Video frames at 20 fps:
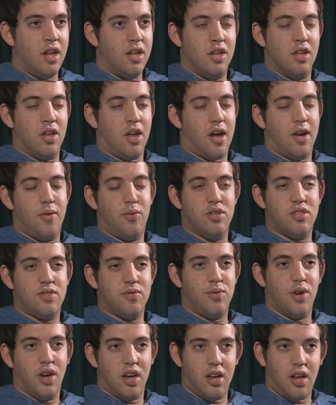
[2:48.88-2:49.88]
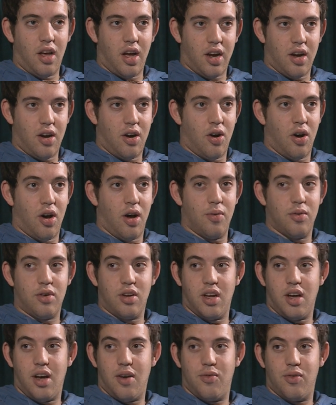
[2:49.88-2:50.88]
No, it wasn't really like, oh, I'm
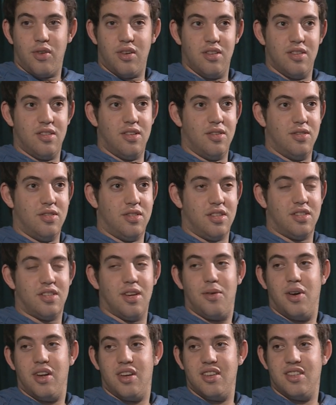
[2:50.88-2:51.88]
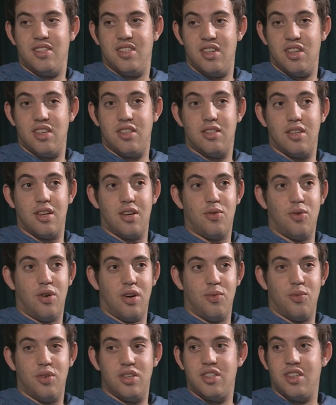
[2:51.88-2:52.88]
going to have one of those, except I did see a sick
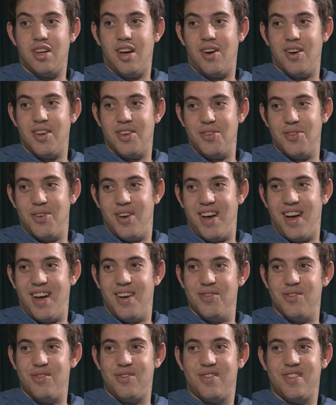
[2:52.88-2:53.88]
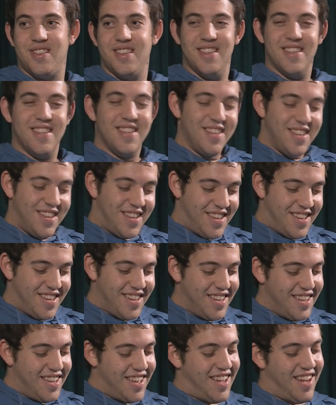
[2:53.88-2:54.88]
one, which now I do have.
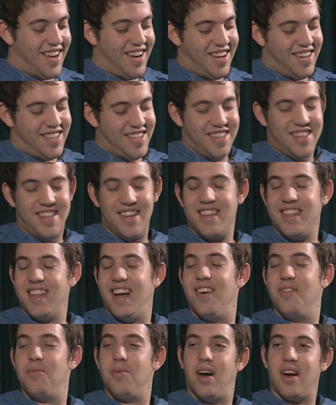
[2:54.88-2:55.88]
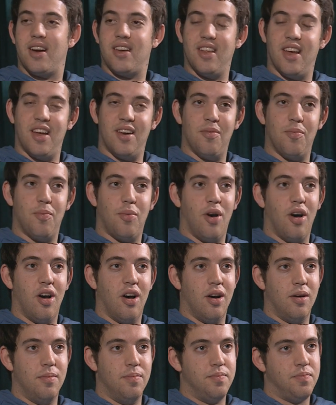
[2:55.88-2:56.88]
I did think that back then,
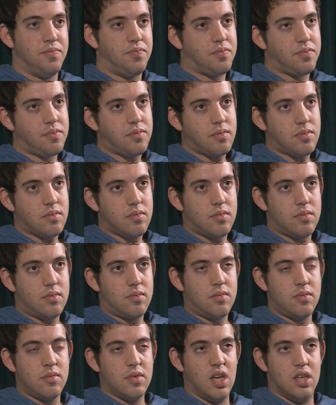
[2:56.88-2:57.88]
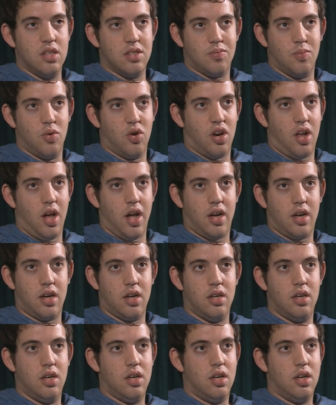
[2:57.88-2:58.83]
but it's more like,